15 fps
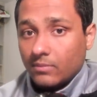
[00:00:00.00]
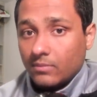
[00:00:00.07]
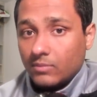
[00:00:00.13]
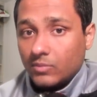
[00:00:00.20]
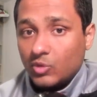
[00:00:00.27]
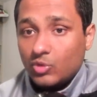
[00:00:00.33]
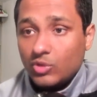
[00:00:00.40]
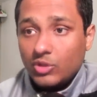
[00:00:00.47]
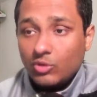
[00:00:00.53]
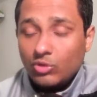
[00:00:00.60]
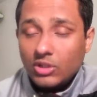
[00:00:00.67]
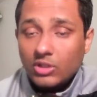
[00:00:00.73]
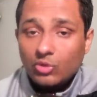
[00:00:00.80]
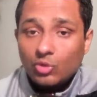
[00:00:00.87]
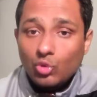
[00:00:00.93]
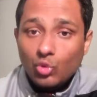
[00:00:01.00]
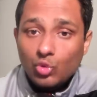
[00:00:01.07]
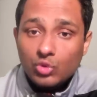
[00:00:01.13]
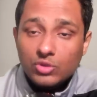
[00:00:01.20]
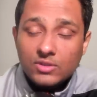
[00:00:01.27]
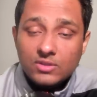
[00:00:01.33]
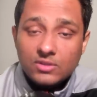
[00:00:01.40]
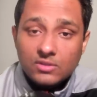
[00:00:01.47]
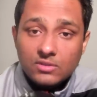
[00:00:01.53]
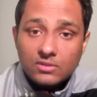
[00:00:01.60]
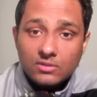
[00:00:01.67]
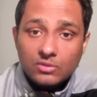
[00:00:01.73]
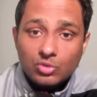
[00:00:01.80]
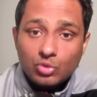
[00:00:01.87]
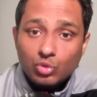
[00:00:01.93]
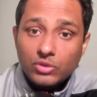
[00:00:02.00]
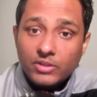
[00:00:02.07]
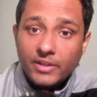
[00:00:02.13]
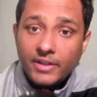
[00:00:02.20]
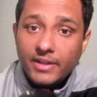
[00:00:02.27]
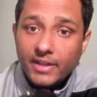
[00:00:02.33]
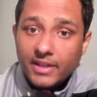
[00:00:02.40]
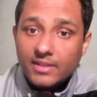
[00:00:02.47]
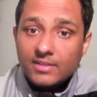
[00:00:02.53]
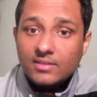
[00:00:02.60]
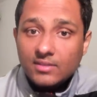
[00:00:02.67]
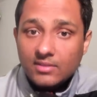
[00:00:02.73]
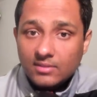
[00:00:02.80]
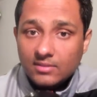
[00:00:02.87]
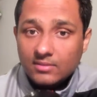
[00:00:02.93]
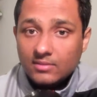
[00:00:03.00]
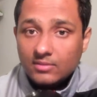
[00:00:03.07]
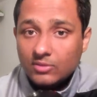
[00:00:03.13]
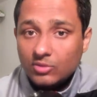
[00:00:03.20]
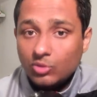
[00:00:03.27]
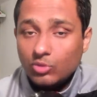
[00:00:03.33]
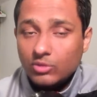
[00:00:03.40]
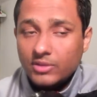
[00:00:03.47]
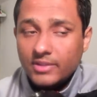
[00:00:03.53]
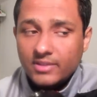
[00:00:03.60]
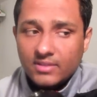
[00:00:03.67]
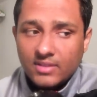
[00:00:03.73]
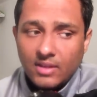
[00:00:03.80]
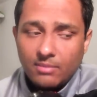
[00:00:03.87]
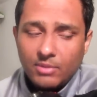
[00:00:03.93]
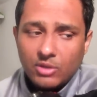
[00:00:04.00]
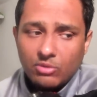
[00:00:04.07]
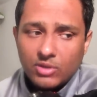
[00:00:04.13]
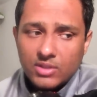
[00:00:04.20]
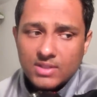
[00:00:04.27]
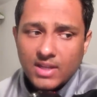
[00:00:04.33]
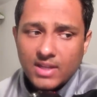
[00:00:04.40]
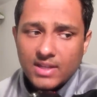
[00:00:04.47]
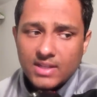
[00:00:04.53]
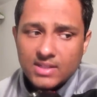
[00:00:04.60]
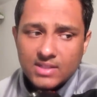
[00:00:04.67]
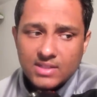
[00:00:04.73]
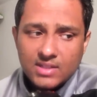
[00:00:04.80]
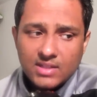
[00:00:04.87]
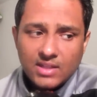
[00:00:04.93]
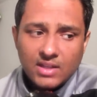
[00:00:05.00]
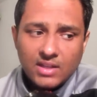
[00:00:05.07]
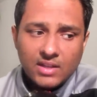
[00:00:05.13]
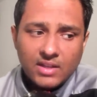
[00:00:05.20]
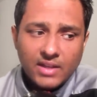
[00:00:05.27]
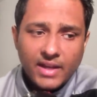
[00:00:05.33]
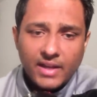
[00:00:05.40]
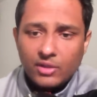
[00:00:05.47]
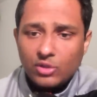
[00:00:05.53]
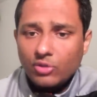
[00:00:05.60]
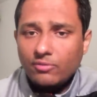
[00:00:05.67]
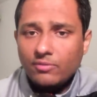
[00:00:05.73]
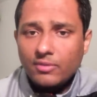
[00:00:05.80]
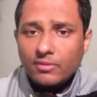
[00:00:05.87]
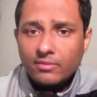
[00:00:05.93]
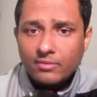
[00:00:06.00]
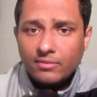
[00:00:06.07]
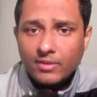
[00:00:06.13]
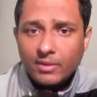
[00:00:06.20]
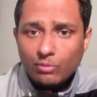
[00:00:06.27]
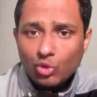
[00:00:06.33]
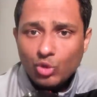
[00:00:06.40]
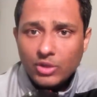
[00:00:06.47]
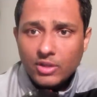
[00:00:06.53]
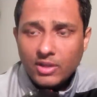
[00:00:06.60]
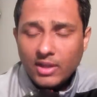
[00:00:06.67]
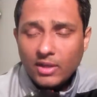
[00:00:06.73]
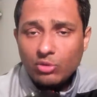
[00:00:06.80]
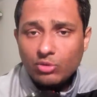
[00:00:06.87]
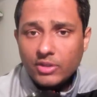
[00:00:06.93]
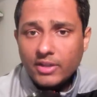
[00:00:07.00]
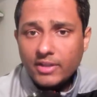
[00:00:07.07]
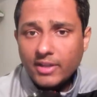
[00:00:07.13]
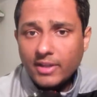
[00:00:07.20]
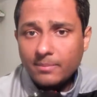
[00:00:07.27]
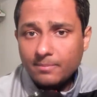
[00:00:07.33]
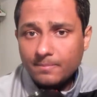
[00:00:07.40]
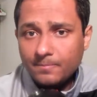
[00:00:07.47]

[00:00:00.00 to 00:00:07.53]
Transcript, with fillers: So during those two, three days, so this time it was, I guess, uh, end of February around that time.